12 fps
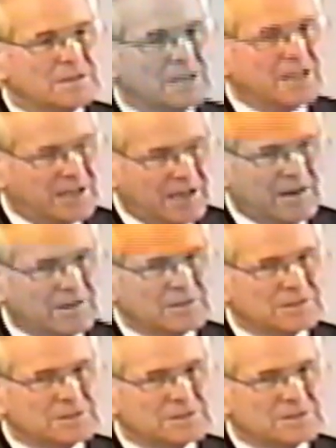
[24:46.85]
He
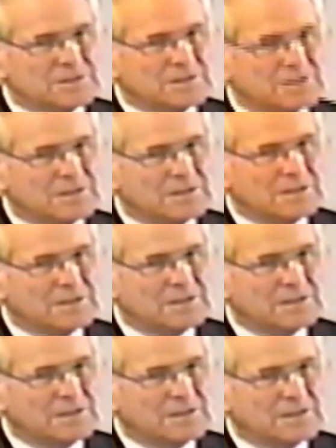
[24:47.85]
cares.
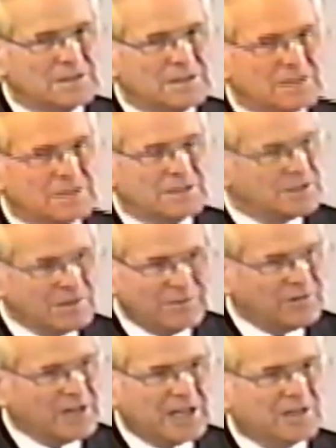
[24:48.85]
This
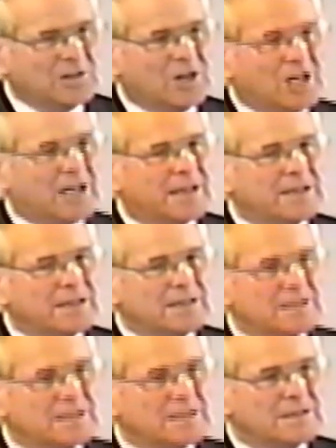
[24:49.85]
infinite God,
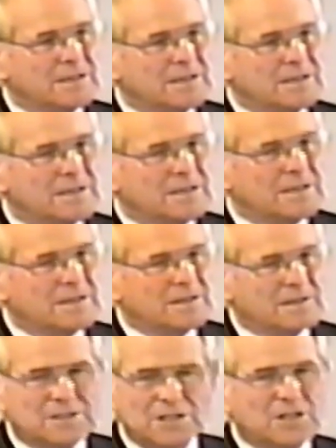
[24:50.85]

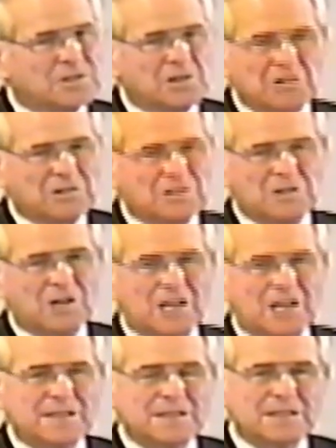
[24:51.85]
this eternal
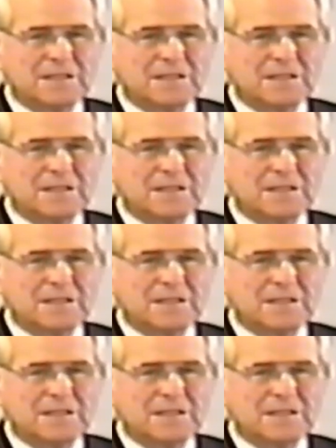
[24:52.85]
God,